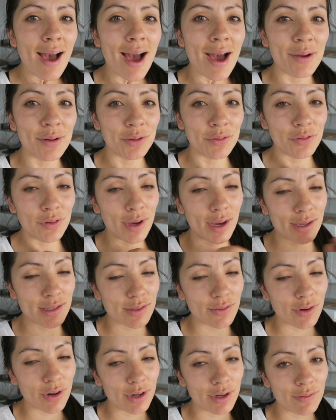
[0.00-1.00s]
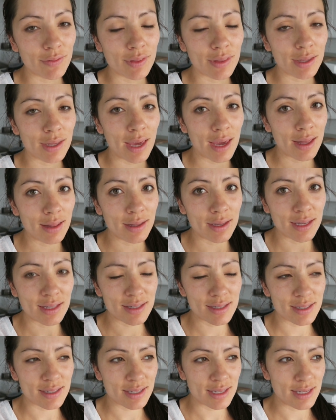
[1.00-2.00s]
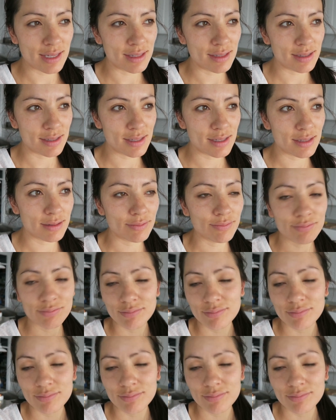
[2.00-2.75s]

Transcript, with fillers: if you guys have heard of the Kayla Itsines